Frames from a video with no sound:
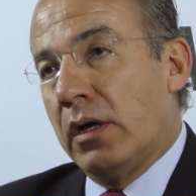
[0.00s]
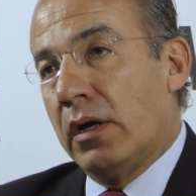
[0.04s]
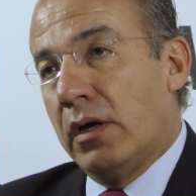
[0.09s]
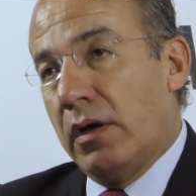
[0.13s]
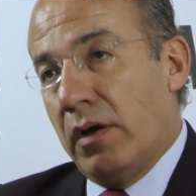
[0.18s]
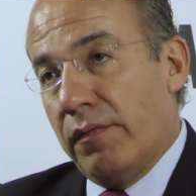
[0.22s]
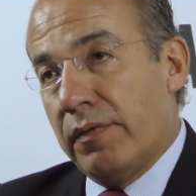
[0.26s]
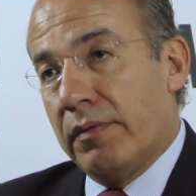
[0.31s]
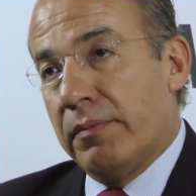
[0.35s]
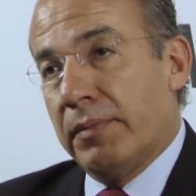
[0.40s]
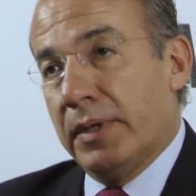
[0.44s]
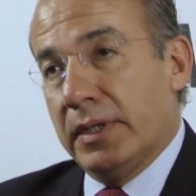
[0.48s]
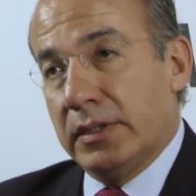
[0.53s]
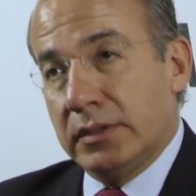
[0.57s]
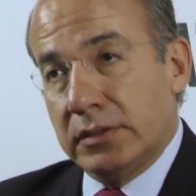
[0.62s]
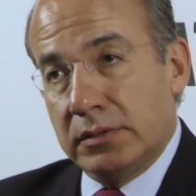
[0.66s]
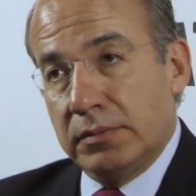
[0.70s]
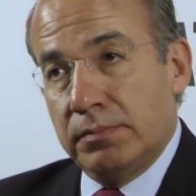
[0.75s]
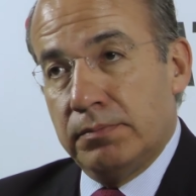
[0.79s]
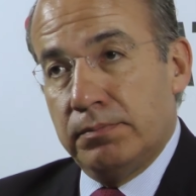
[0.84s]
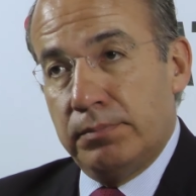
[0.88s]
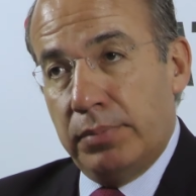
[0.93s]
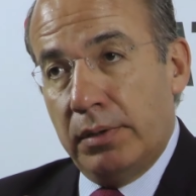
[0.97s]

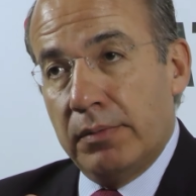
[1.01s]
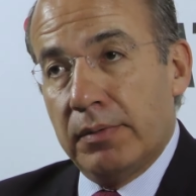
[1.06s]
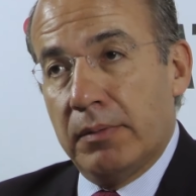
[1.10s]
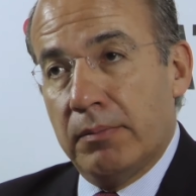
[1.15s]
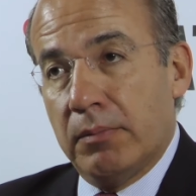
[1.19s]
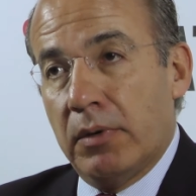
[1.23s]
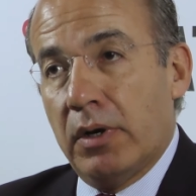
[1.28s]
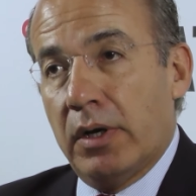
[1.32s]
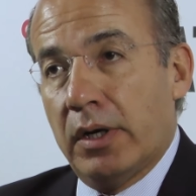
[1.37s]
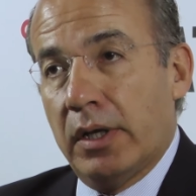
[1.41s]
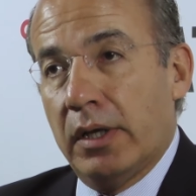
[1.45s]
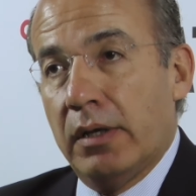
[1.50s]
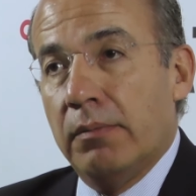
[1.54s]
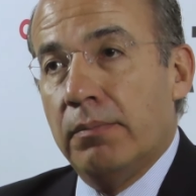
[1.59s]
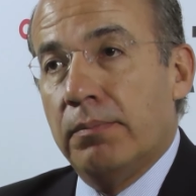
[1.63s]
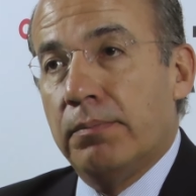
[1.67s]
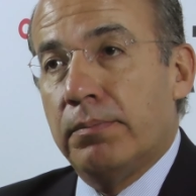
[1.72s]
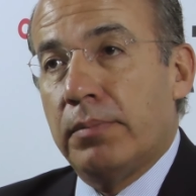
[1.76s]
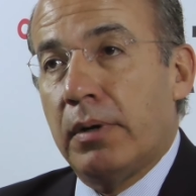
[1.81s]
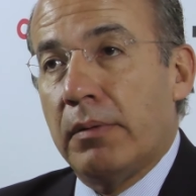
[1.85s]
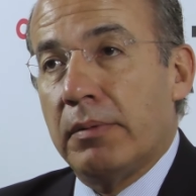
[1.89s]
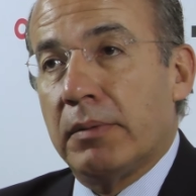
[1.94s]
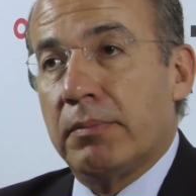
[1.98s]
governments, public money,
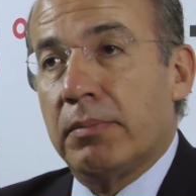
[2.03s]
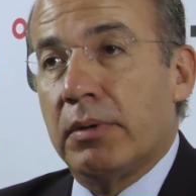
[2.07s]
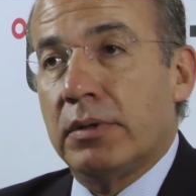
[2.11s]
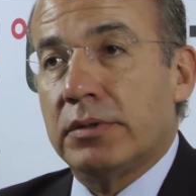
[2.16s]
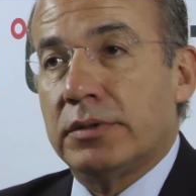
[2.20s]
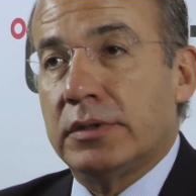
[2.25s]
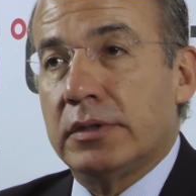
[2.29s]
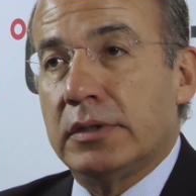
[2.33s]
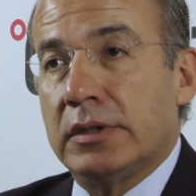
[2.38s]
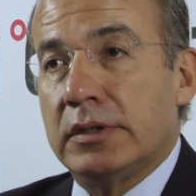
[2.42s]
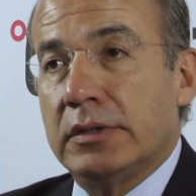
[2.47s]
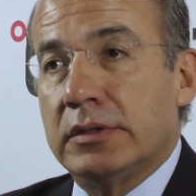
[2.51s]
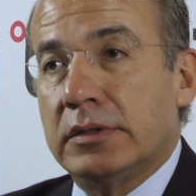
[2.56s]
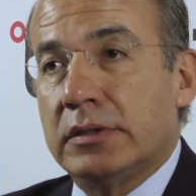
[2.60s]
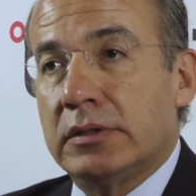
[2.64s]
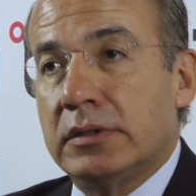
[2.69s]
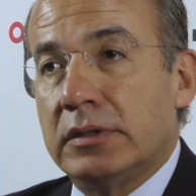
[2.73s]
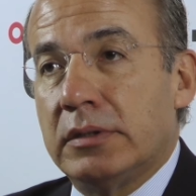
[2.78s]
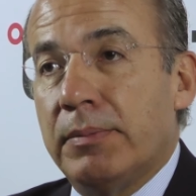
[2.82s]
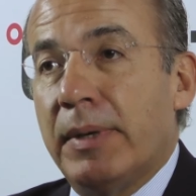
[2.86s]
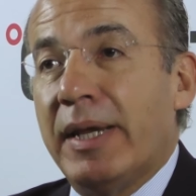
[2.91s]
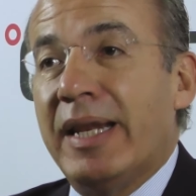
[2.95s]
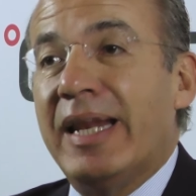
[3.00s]
public budget is
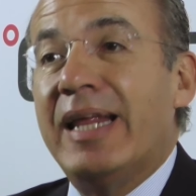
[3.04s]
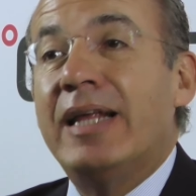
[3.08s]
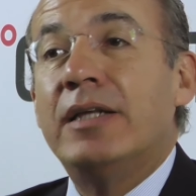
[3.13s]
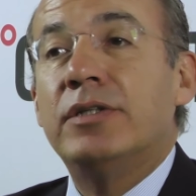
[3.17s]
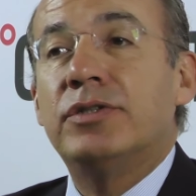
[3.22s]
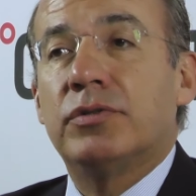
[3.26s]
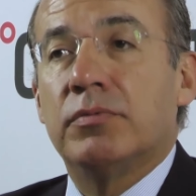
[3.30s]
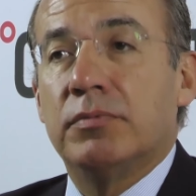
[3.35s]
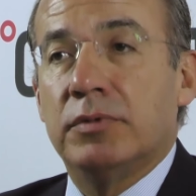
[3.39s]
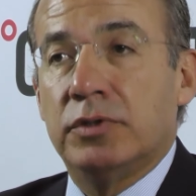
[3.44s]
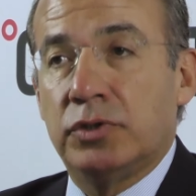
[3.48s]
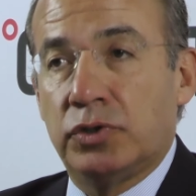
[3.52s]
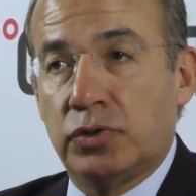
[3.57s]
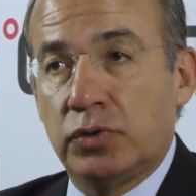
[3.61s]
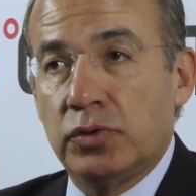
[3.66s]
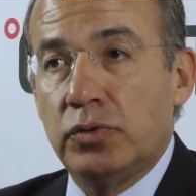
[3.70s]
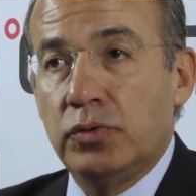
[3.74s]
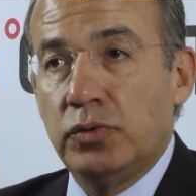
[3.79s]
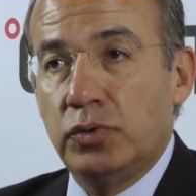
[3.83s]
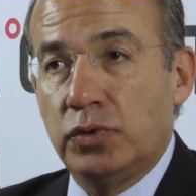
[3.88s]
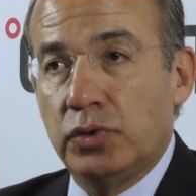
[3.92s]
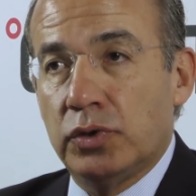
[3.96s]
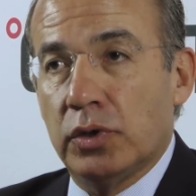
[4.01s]
the main instrument to
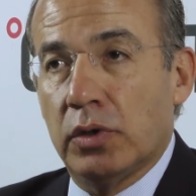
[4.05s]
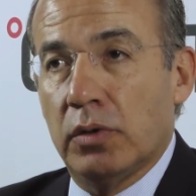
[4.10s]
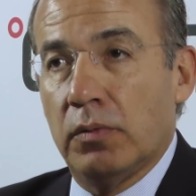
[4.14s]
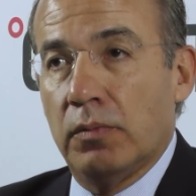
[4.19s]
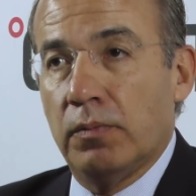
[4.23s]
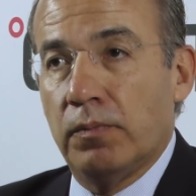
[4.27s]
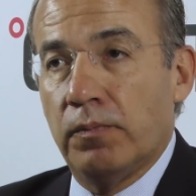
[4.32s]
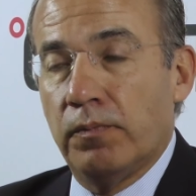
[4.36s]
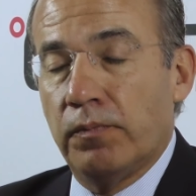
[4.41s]
do so.